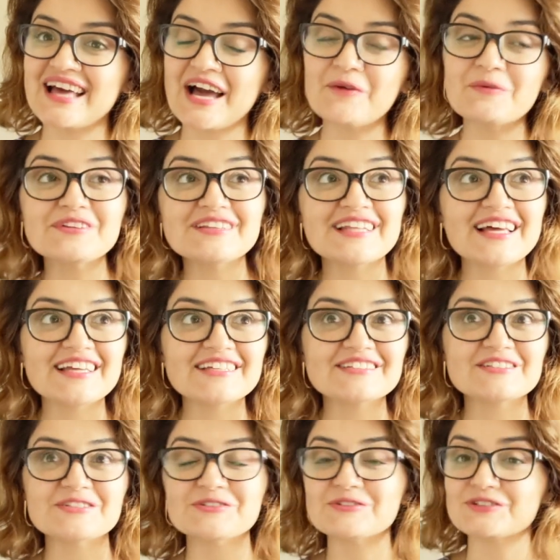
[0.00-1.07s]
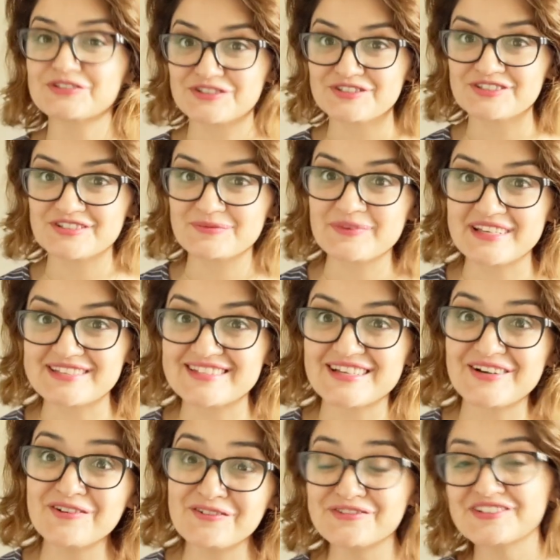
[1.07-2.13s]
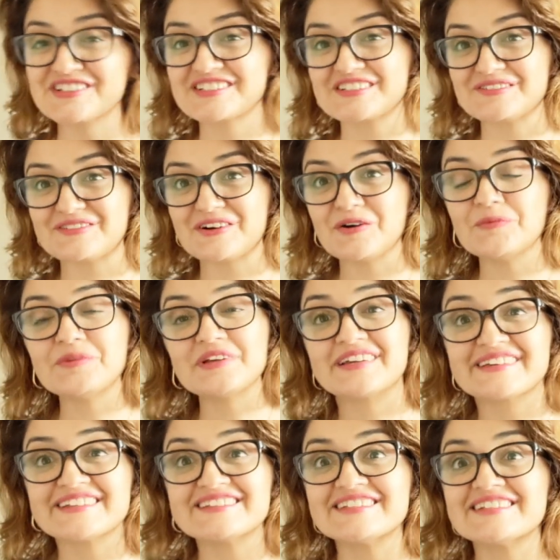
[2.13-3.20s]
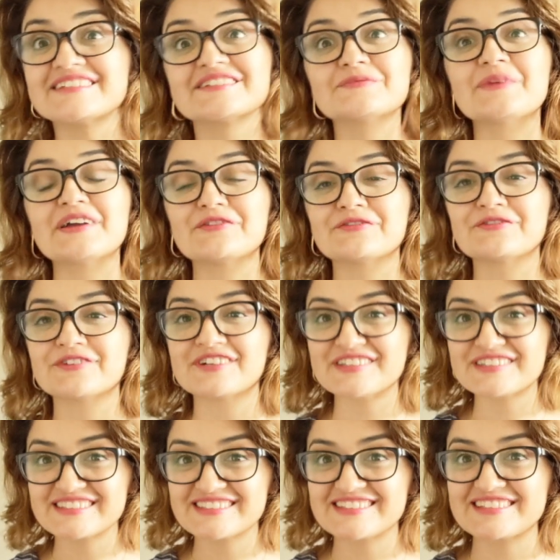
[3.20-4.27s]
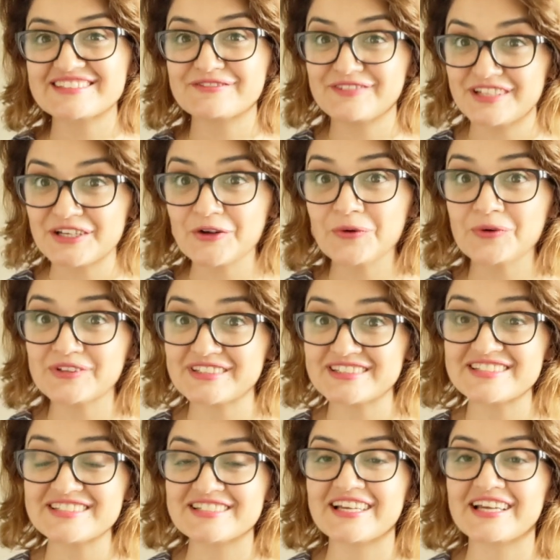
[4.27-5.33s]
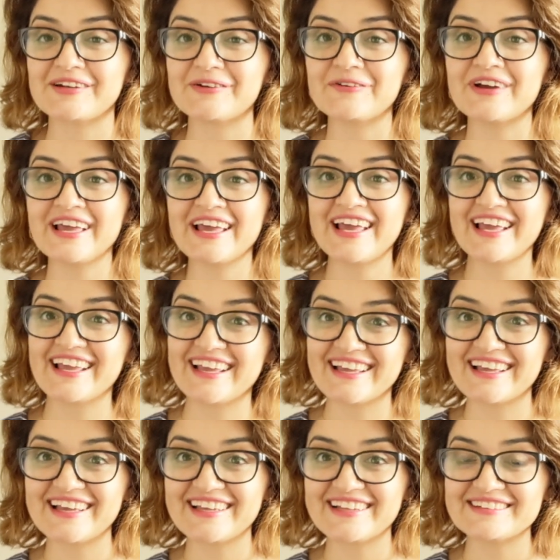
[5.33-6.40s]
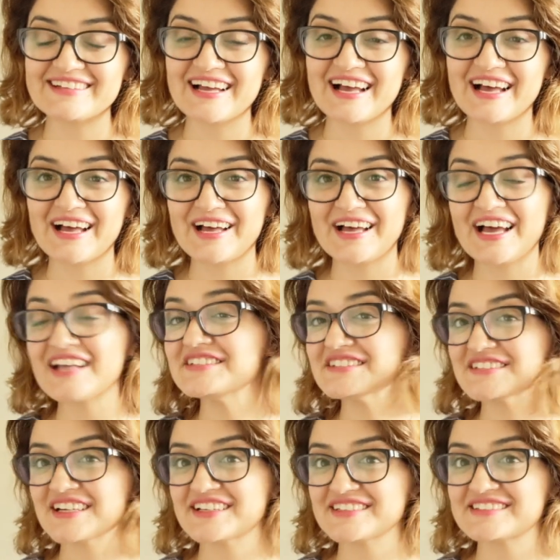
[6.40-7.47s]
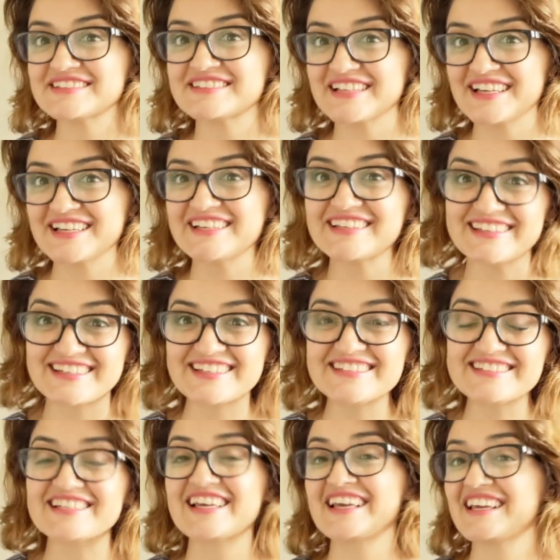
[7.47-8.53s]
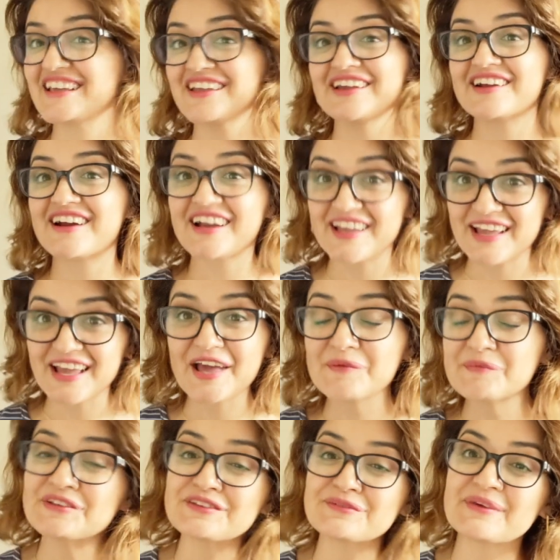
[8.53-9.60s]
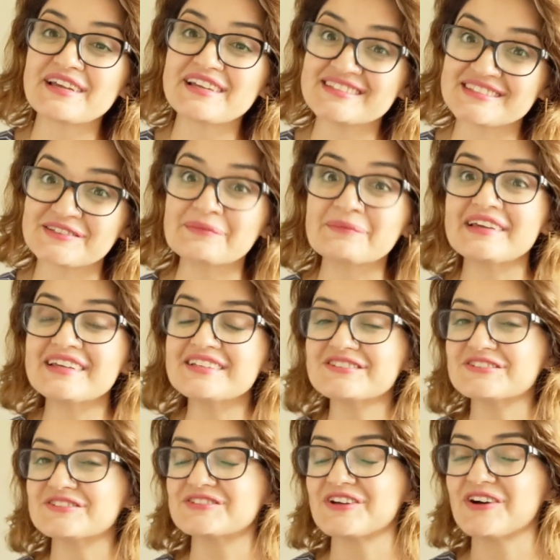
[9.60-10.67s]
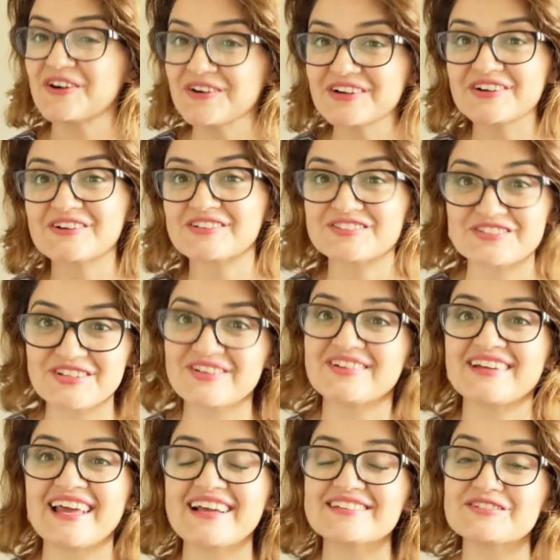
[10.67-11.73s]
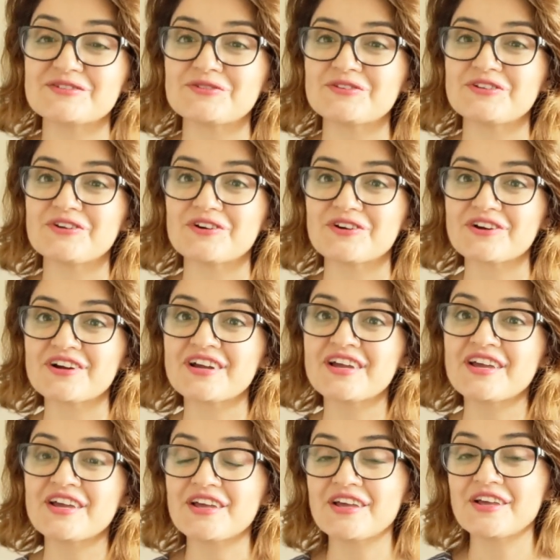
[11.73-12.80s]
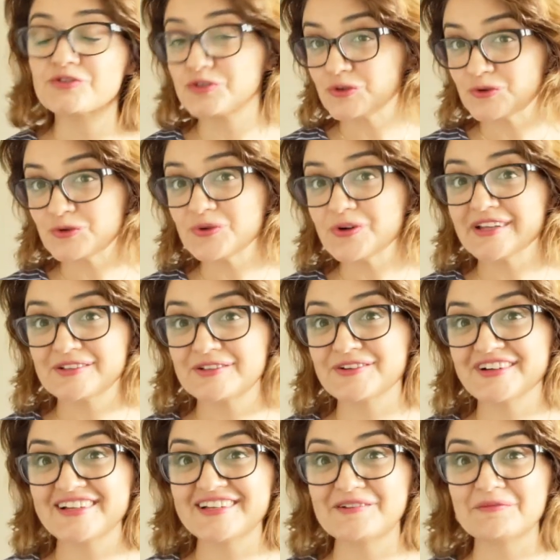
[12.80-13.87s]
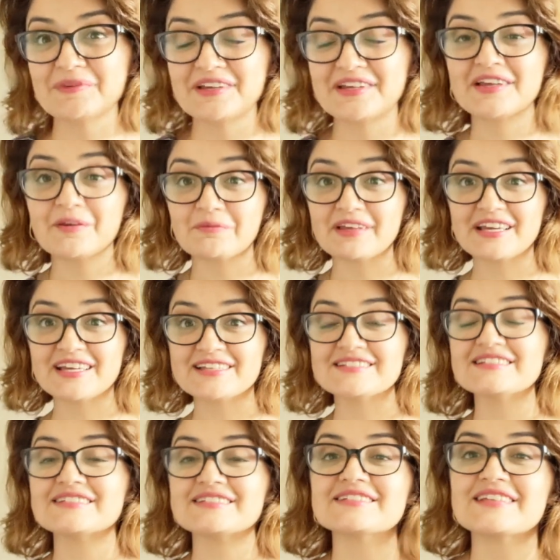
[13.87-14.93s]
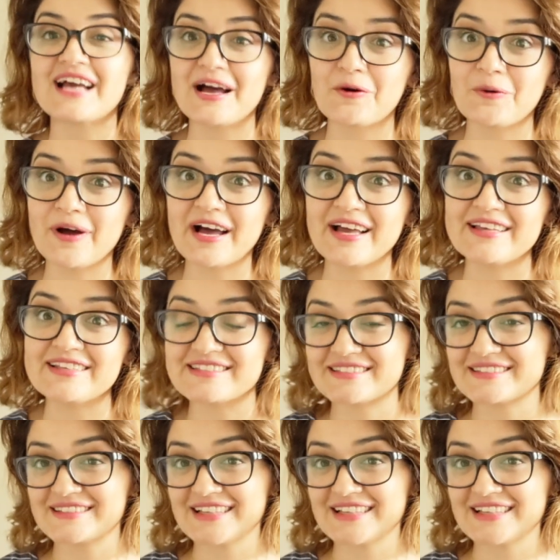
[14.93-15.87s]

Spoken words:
would like to introduce myself first of all because this is my first video on this channel, and I started saying this. Here I am with my inner being to talk or to connect to you and your inner being, because this is how I